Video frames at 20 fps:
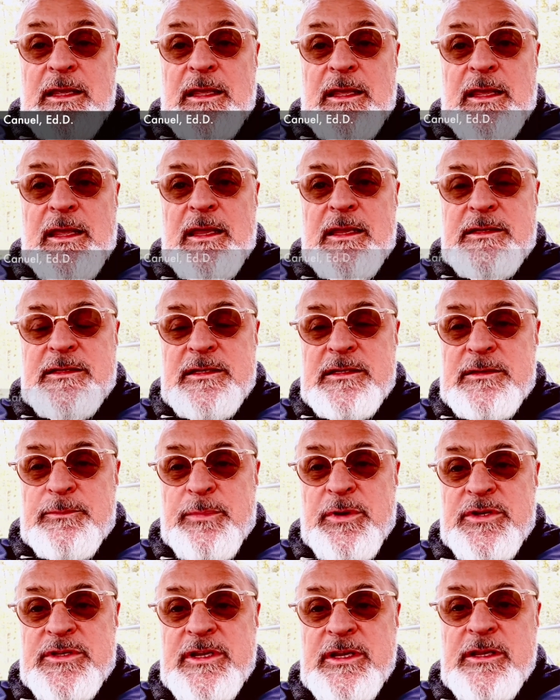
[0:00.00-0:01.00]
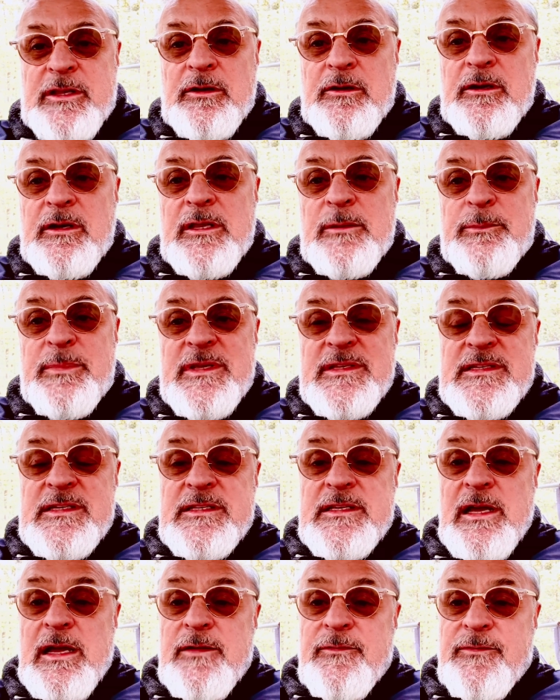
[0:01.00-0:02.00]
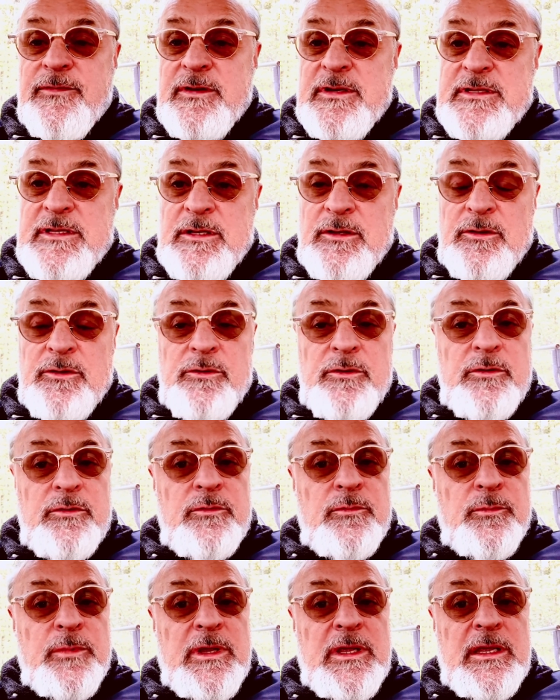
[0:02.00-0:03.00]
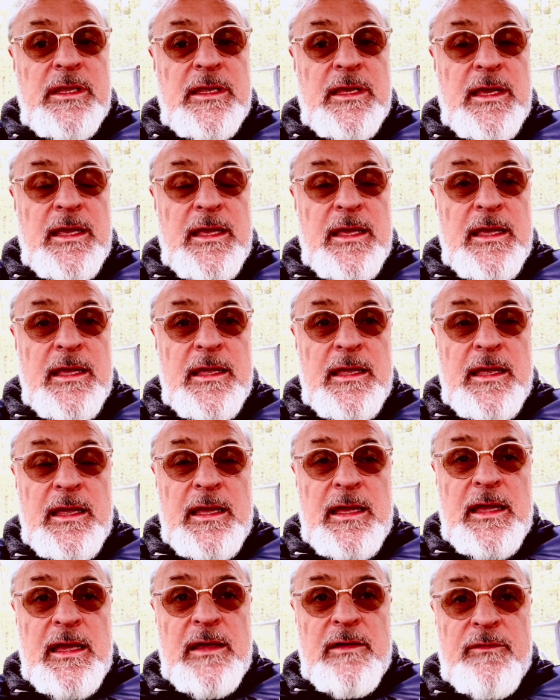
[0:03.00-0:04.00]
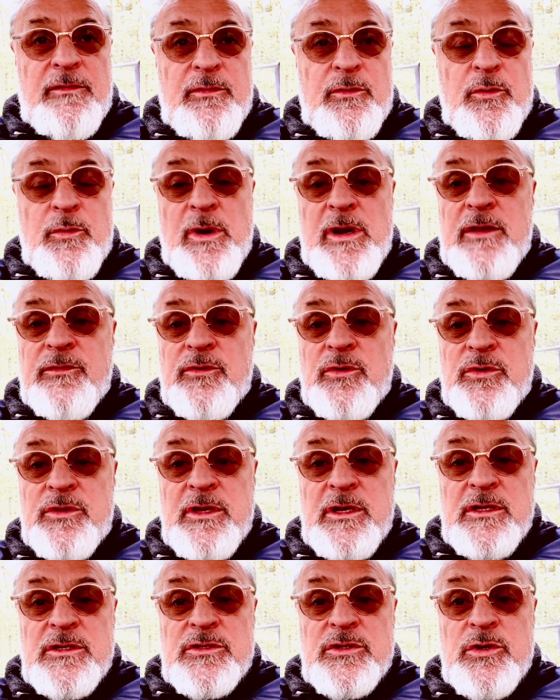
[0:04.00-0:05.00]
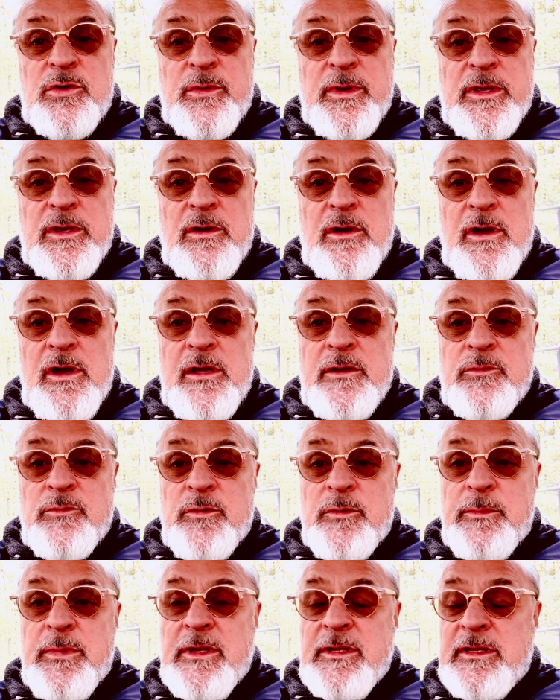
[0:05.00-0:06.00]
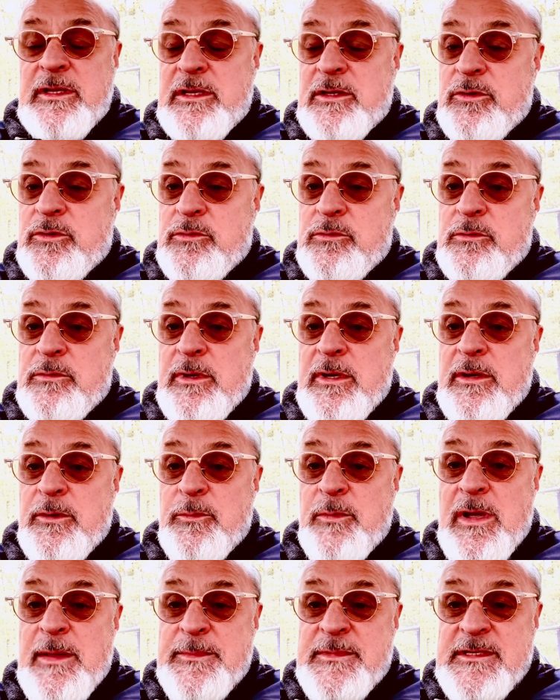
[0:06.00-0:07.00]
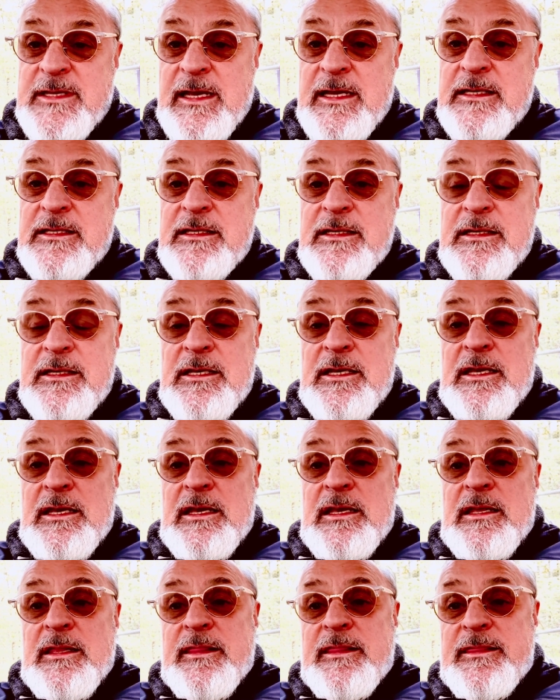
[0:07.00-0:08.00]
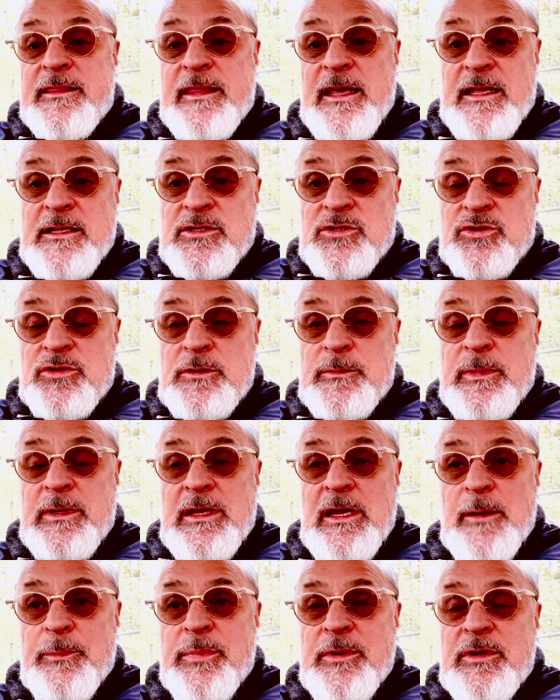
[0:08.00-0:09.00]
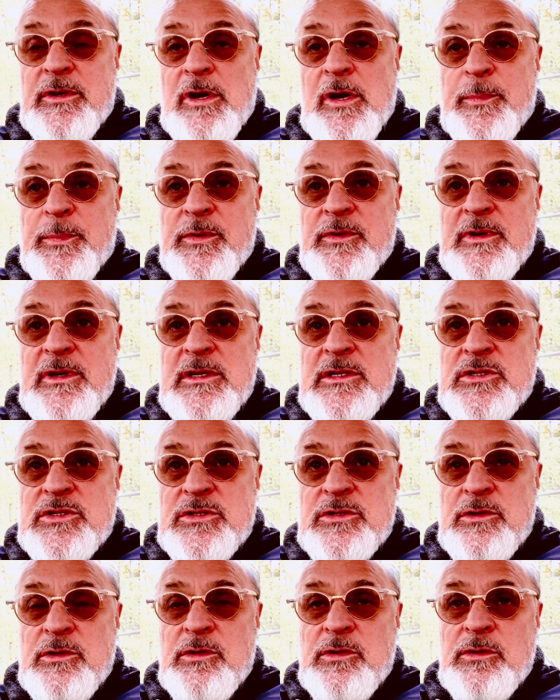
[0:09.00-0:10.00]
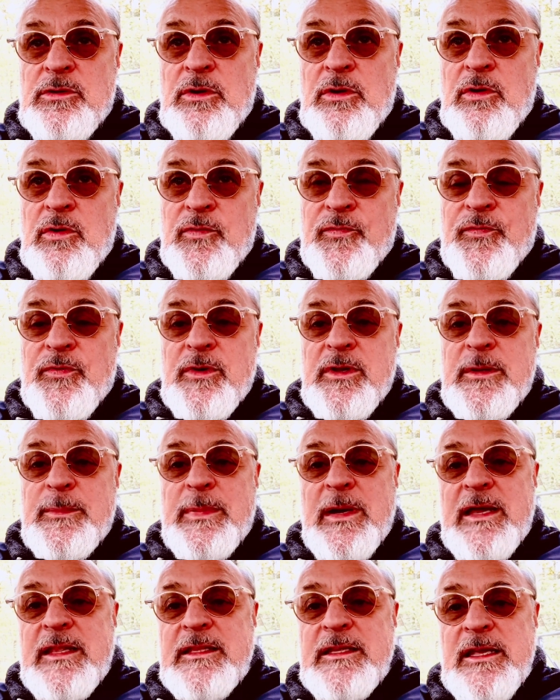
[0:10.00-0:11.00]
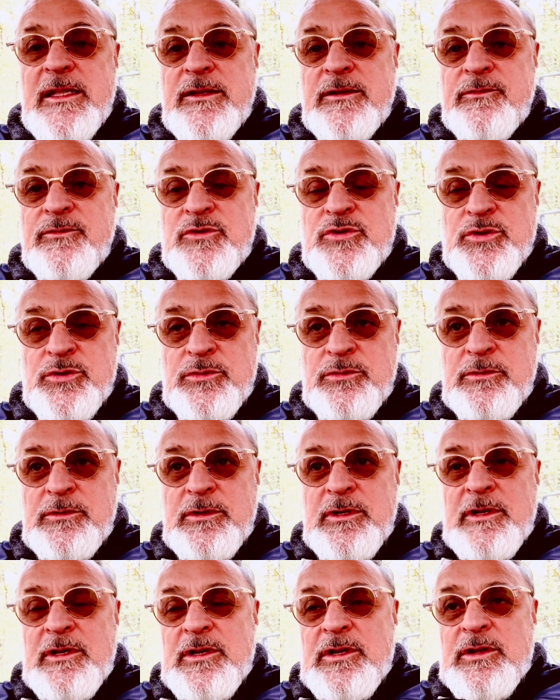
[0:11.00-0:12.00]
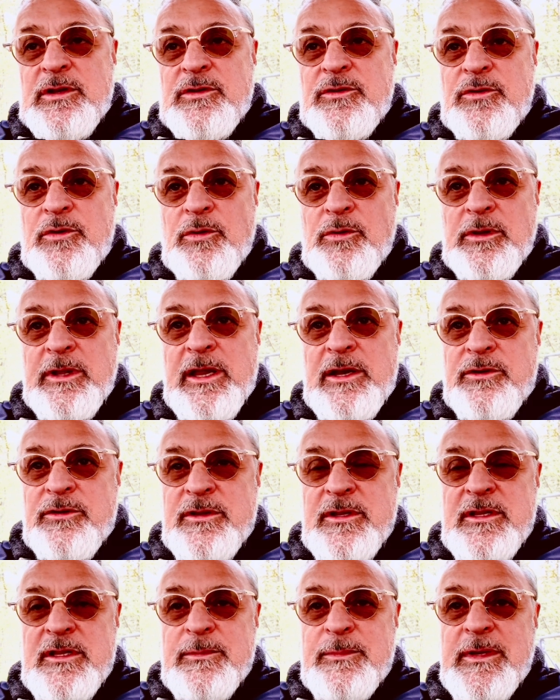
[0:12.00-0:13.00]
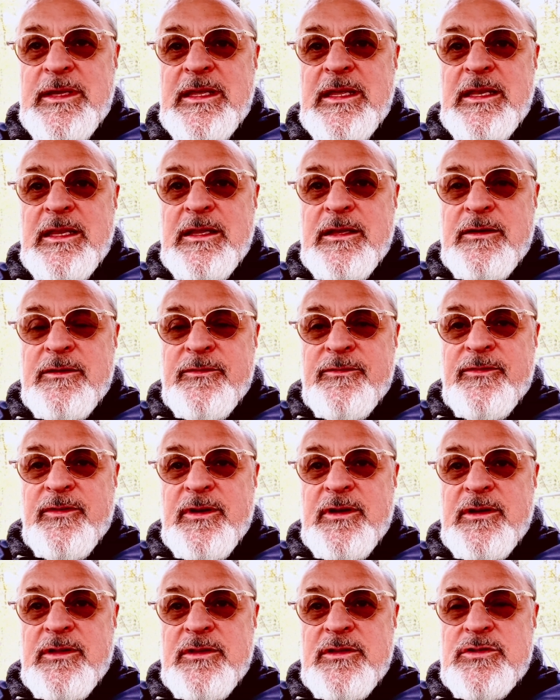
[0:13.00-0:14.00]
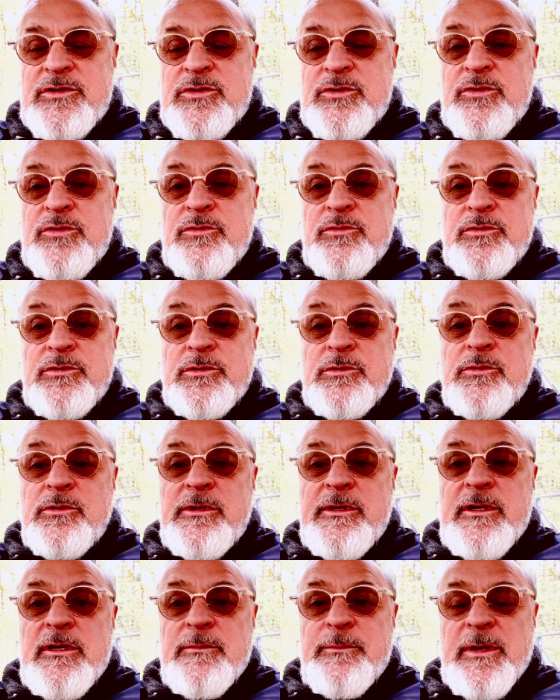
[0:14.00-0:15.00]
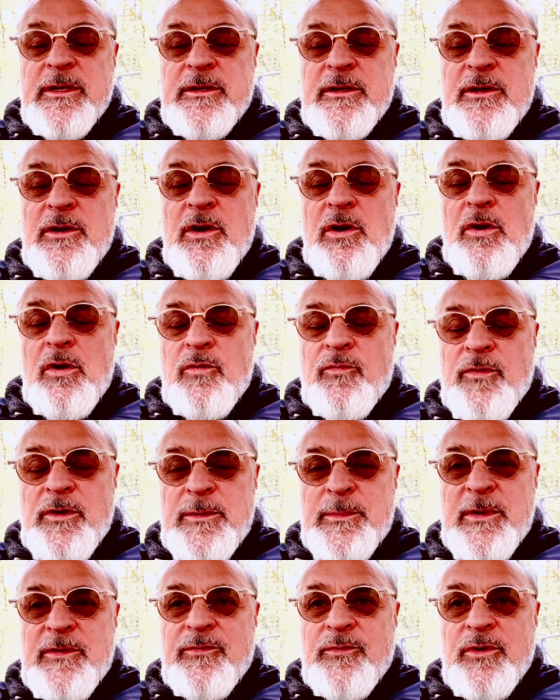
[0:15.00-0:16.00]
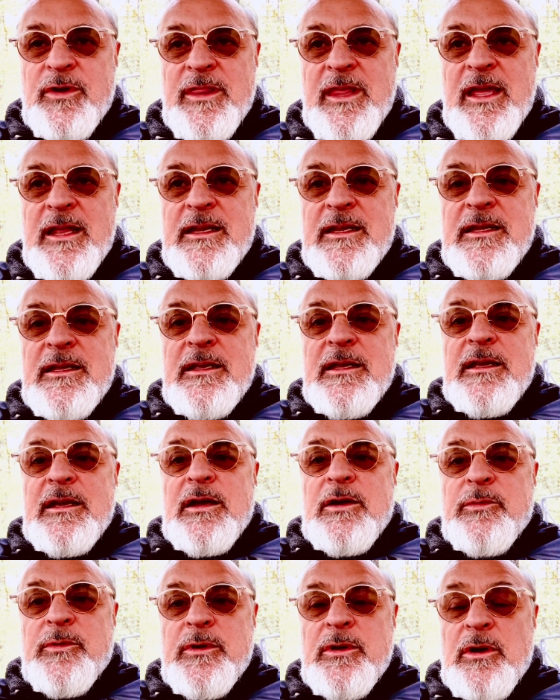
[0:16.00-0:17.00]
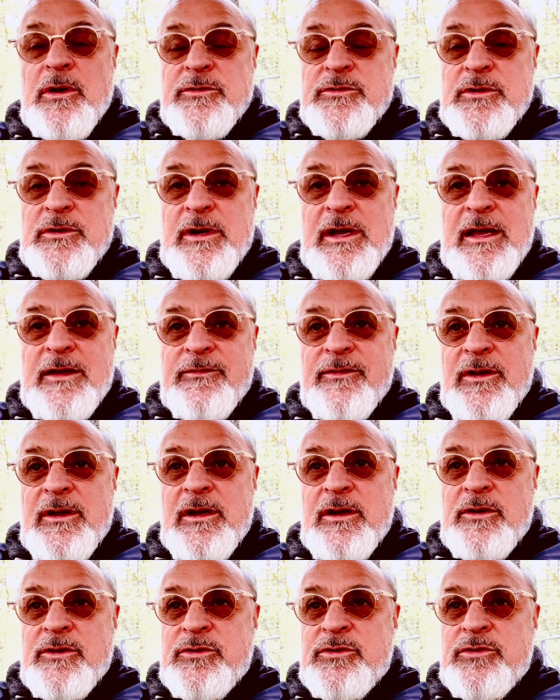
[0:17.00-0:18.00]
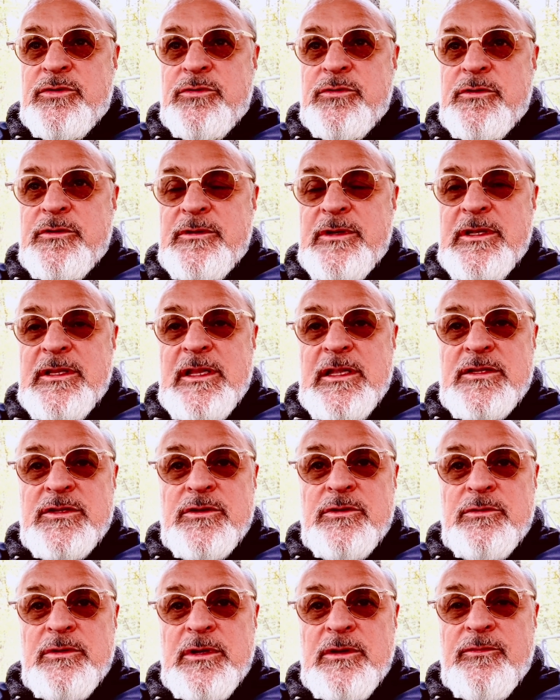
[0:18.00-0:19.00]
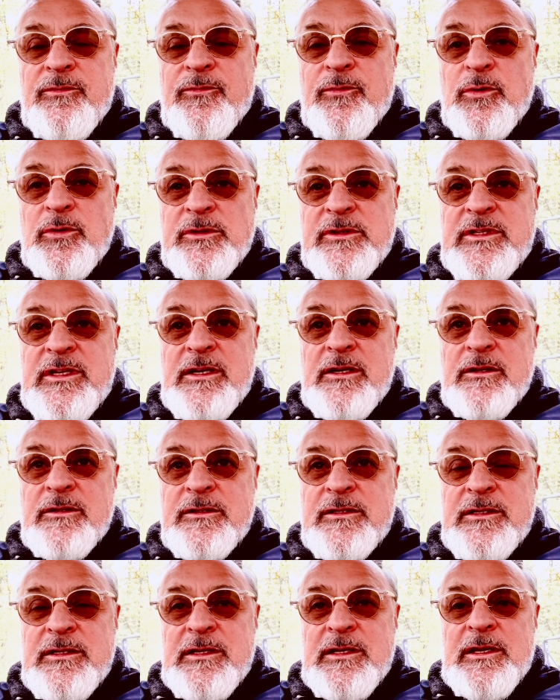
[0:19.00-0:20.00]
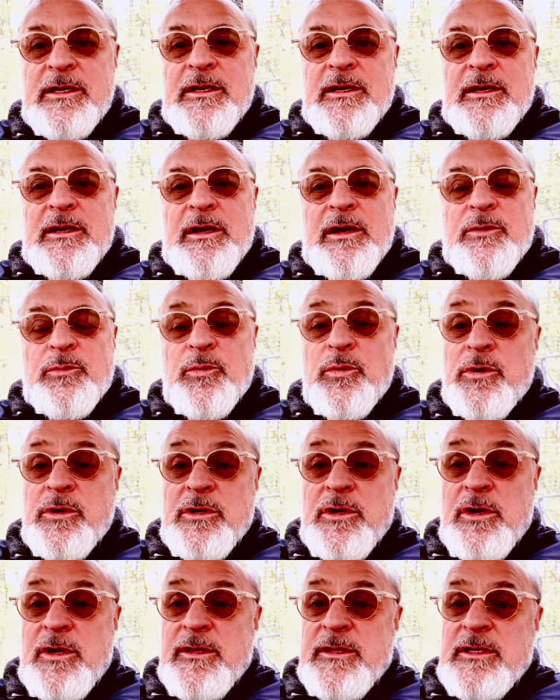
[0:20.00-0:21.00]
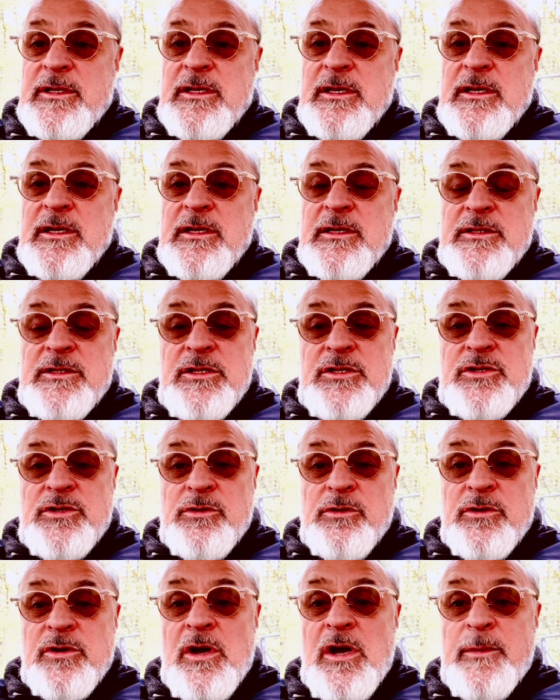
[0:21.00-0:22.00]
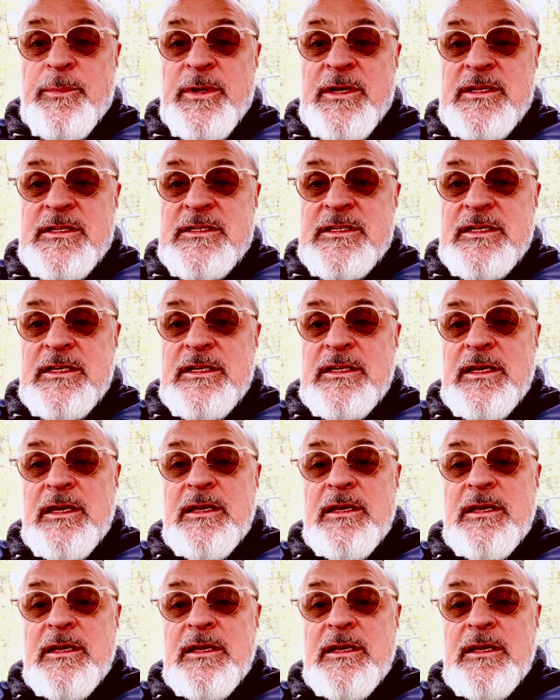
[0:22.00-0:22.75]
It's a particularly busy time for us at Learn. We have quite a few things going on. We're building a new website. That should be up and operational hopefully by the end of June, no later than the beginning of the new school year, but hopefully before that. We also have our tutoring that's going full tilt. Work on the digital competency